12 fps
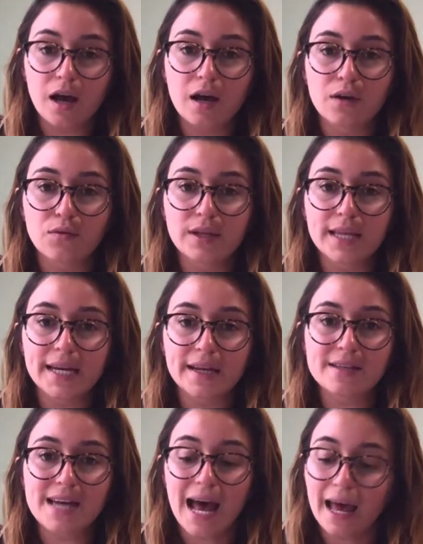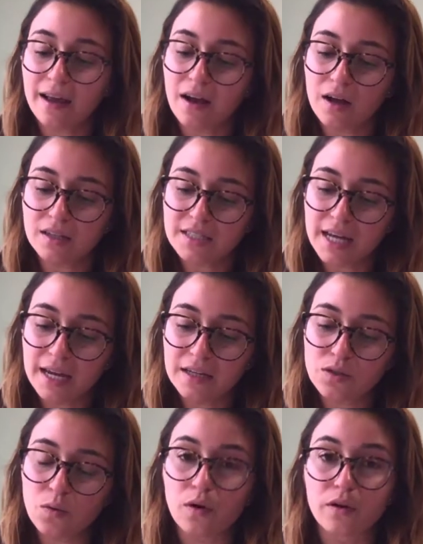relating to eye
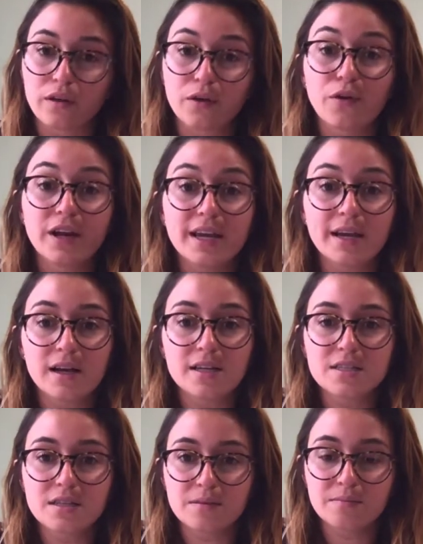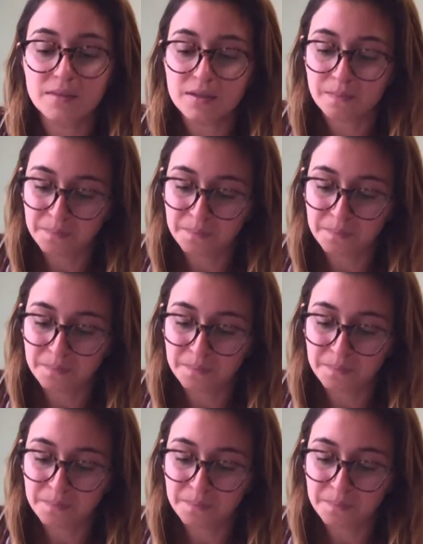contact or the greeting customs.